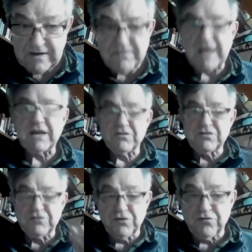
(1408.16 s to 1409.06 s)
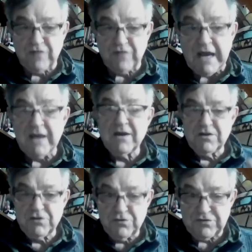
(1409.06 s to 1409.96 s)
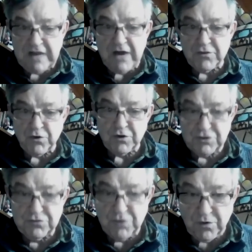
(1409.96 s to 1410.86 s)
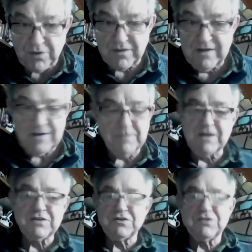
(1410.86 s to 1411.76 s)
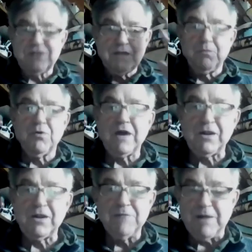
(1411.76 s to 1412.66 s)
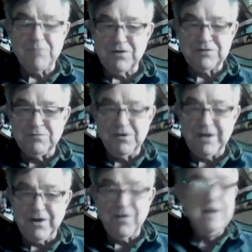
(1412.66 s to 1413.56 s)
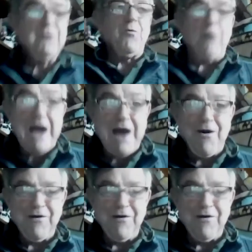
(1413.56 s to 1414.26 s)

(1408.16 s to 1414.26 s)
They can still fly due south or due north. I mean, and, it's just the more I learn about birds, the more I go, wow.